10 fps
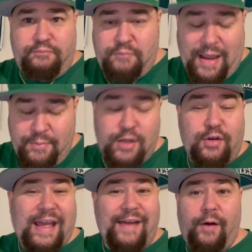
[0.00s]
Maybe you
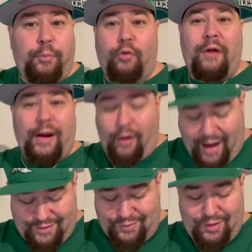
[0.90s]
gave up on Rager,
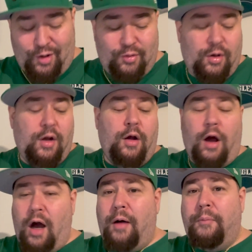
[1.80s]
I don't know.
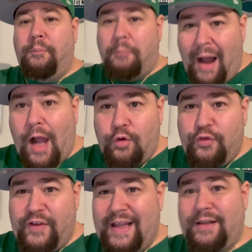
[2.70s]
Miles
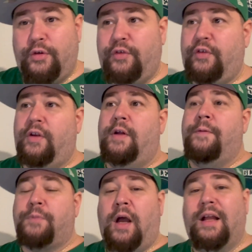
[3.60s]
Sanders.
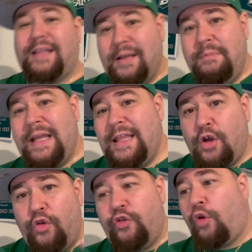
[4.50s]
To me,
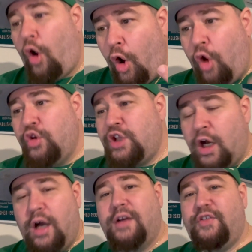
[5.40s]
those are all
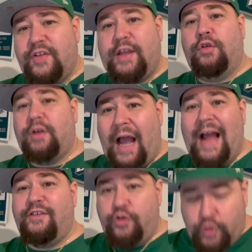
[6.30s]
young, skilled
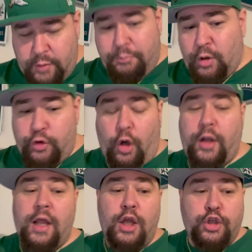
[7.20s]
guys you can build on.
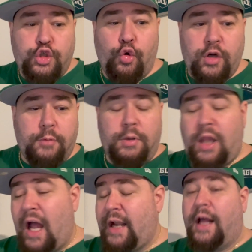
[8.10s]
Jordan
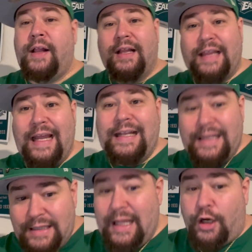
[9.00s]
Mulata.
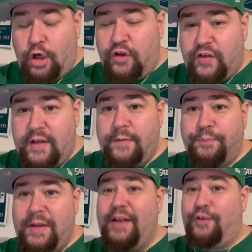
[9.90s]
Landon Dickerson
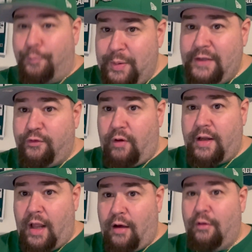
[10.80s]
is a beast right
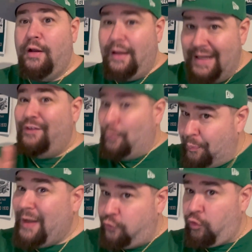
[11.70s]
now. He's a
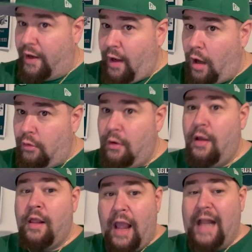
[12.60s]
beast right now.
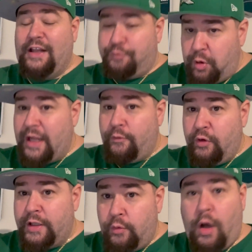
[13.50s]
And he's playing
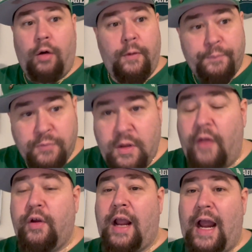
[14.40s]
really well.
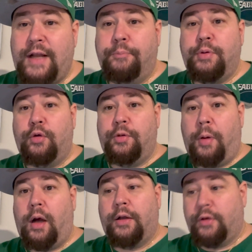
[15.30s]
Another guy to build
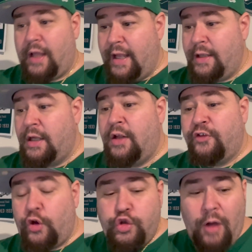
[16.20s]
upon, okay?
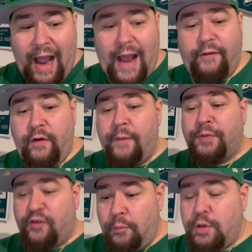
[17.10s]
So you have
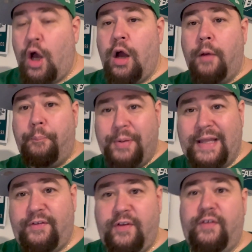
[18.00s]
some young
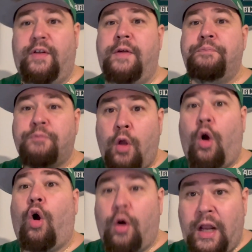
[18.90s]
pieces
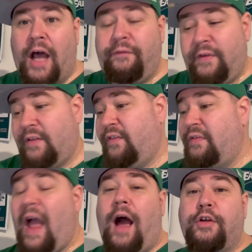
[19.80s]
on offense.
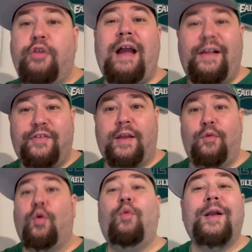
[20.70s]
Now, you're
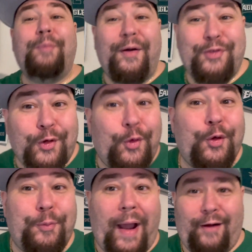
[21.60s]
asking, well, what about the
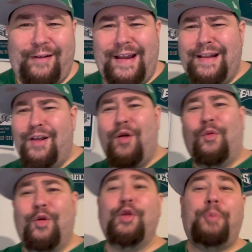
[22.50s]
quarterback, right?
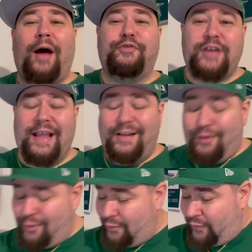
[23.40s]
What about Jalen
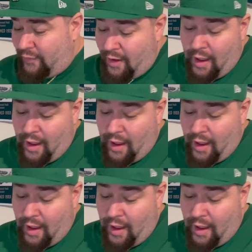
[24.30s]
Hurts?